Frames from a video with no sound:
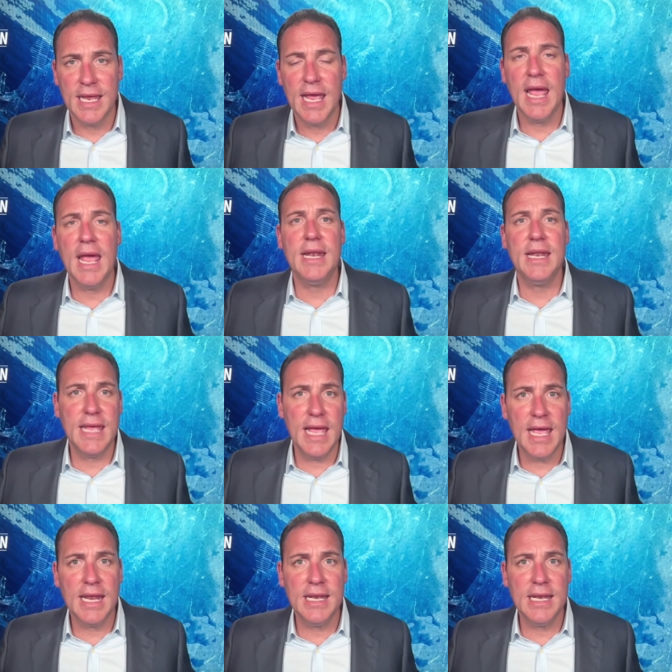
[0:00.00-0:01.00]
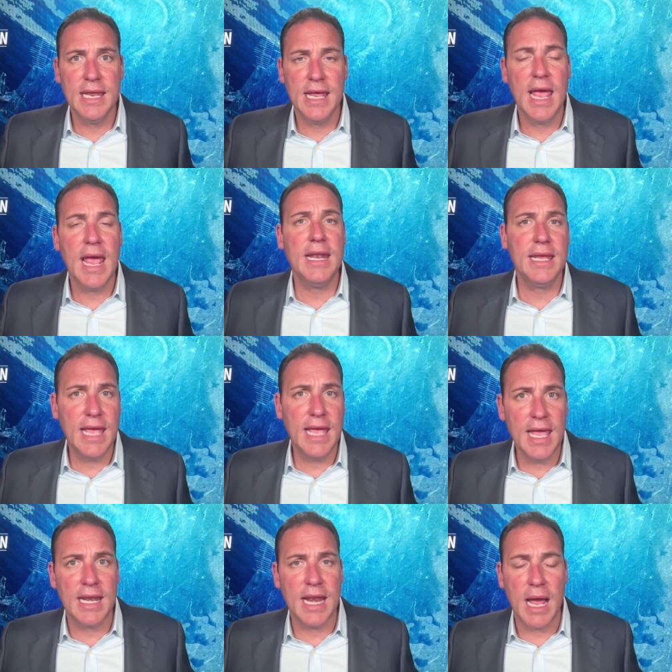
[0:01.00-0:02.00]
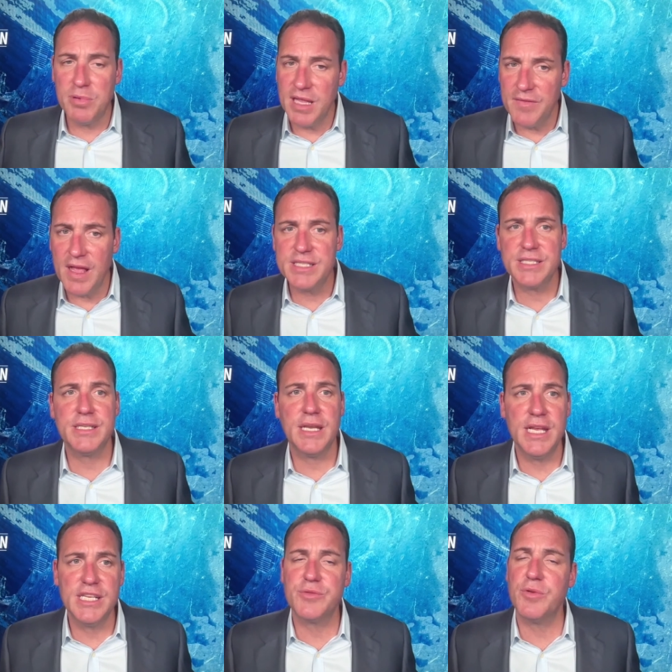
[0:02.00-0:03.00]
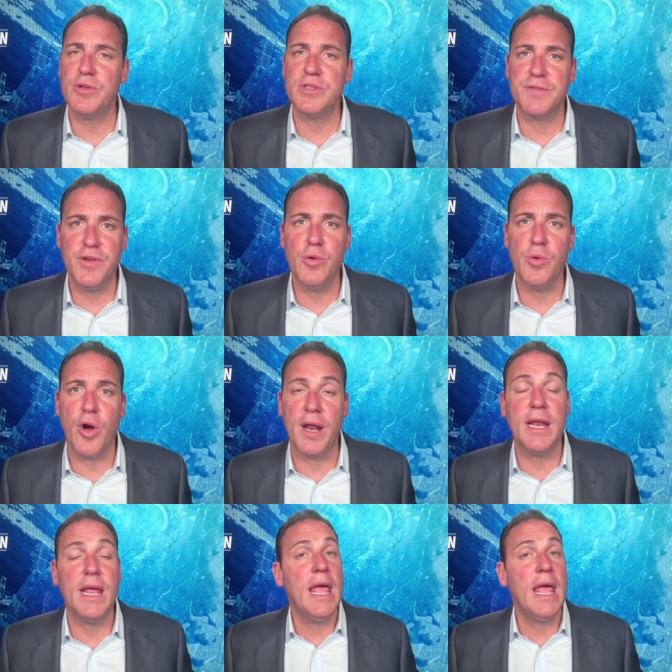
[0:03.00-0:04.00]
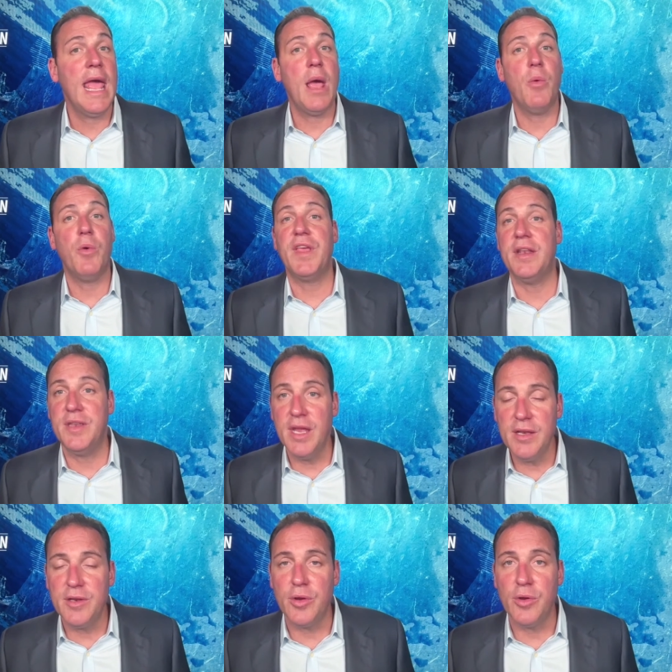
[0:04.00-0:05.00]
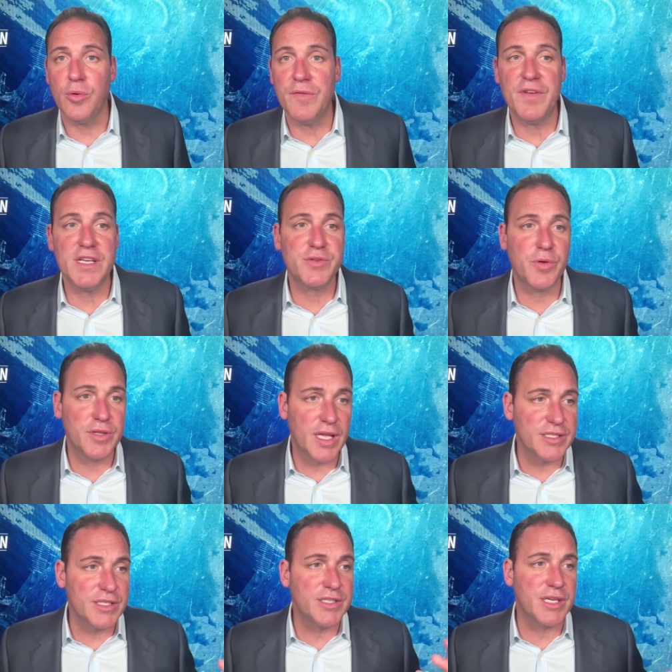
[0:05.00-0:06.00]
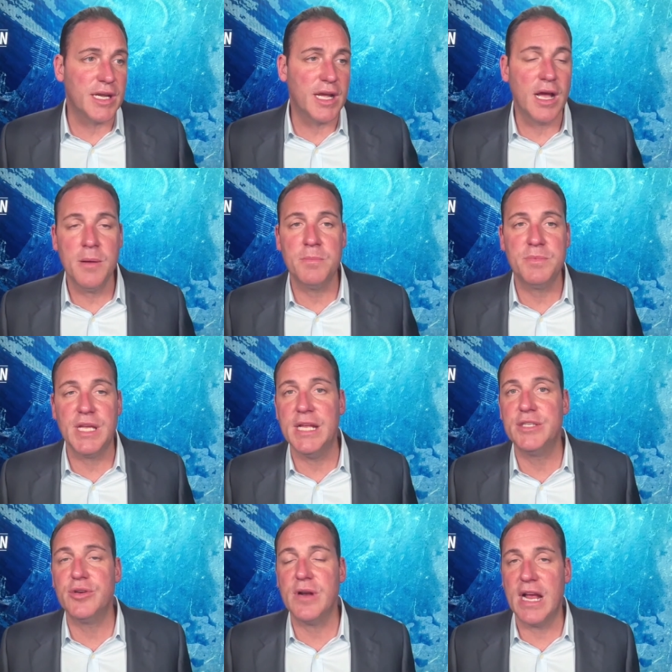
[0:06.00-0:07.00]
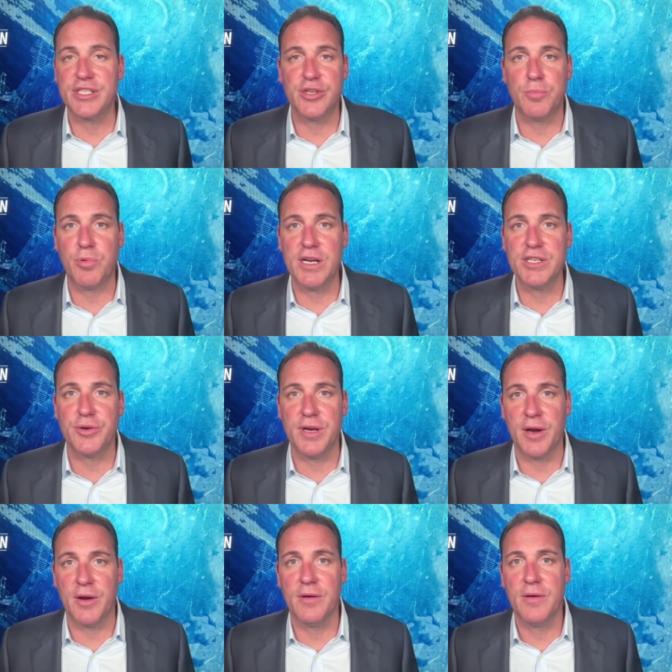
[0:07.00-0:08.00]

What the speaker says: and again and again. I believe that's Israel's view on it. And what they did do, if Israel doesn't succumb to international pressure here,